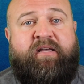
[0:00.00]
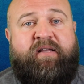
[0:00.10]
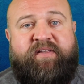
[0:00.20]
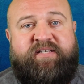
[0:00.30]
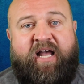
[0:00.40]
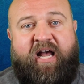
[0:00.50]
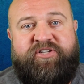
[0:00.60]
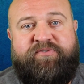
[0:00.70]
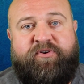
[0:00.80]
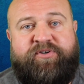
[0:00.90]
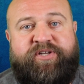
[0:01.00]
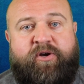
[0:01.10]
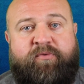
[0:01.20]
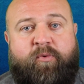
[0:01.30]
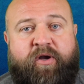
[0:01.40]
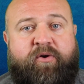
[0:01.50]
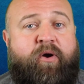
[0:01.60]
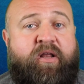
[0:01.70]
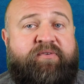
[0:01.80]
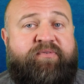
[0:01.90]
This controversy over what
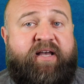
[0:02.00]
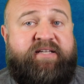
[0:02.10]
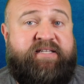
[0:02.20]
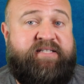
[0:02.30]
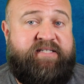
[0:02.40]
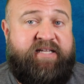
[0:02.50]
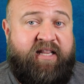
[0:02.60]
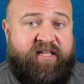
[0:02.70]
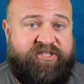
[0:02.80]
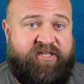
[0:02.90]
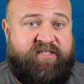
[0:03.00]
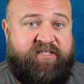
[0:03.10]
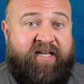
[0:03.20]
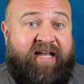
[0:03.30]
qualifies as intelligence,